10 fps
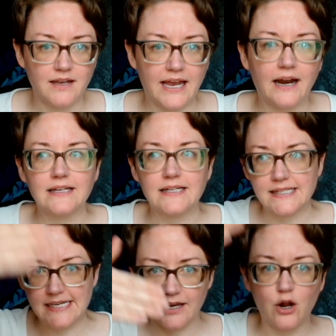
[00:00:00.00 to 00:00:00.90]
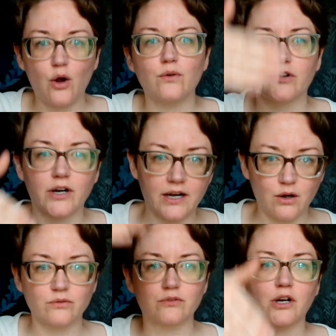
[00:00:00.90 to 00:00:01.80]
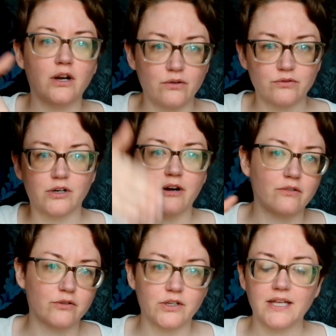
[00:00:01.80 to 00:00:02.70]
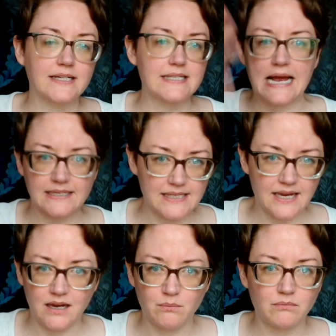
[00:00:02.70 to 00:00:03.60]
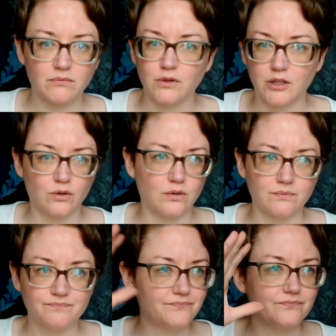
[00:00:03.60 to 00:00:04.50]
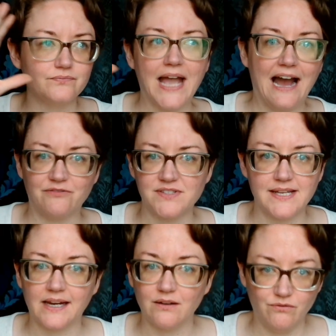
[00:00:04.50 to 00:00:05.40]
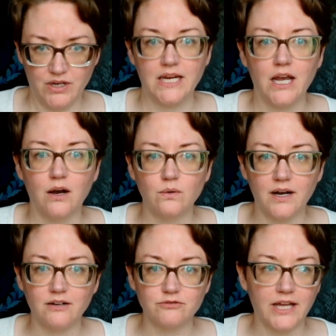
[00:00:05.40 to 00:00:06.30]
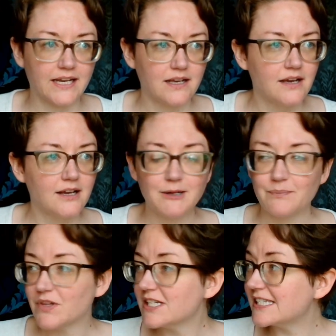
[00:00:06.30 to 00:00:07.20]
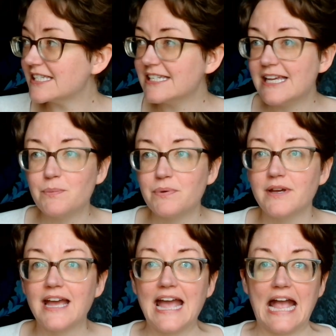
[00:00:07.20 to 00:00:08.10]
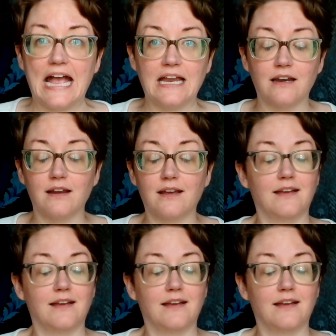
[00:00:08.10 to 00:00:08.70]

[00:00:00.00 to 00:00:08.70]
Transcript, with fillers: And I see it over and over and over and over the exact same little half second video of like snip and